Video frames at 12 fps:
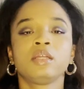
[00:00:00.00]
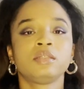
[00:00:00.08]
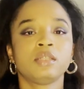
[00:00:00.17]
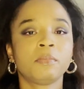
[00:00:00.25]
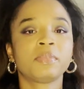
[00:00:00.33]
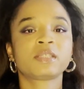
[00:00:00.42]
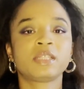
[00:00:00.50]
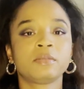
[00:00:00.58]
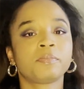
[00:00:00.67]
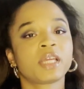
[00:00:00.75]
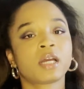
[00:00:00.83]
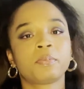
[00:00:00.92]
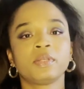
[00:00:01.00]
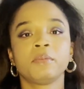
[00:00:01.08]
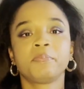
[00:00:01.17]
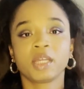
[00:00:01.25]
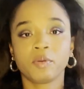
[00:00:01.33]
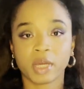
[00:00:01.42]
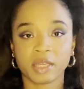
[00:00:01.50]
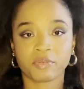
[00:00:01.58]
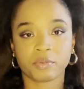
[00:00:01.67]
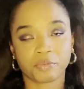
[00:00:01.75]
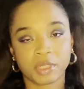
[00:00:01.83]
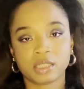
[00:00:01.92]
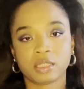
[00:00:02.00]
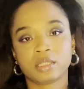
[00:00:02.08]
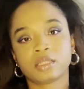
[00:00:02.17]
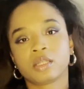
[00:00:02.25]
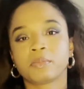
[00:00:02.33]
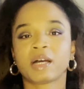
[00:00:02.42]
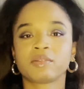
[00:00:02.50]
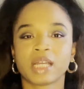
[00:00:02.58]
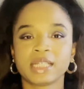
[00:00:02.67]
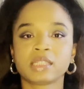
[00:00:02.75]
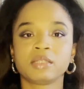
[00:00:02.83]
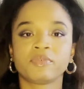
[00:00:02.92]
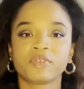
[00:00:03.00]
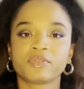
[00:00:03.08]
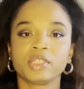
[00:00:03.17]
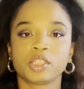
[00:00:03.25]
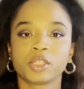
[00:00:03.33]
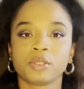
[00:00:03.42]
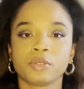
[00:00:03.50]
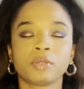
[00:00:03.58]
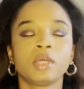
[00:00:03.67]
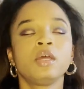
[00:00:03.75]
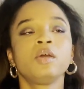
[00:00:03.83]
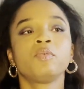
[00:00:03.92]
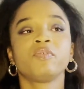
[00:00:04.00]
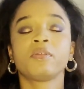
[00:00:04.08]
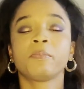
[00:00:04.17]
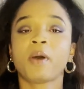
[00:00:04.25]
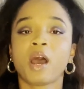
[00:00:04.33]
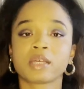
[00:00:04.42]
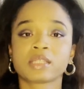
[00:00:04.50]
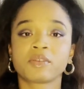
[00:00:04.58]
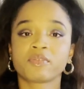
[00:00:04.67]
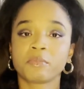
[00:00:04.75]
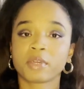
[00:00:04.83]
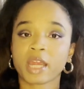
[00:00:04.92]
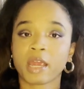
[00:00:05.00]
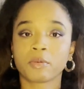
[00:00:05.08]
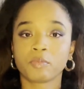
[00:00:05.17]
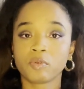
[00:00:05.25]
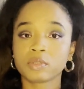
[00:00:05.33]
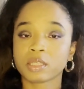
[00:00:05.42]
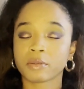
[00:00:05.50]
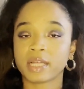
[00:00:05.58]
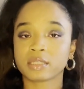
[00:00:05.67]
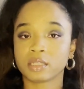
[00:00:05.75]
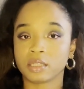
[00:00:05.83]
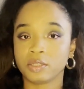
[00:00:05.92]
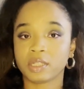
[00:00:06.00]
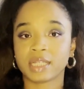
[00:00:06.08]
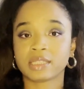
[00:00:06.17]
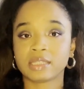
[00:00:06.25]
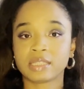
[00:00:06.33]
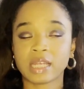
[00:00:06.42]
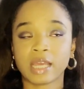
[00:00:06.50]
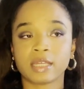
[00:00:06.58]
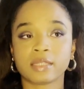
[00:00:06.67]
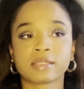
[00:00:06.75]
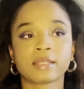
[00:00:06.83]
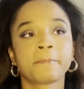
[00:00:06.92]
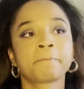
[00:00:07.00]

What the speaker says: Numbers didn't pick up in a big way from the region until about 1952, with the passing of the McCarran-Walter Act in the United States.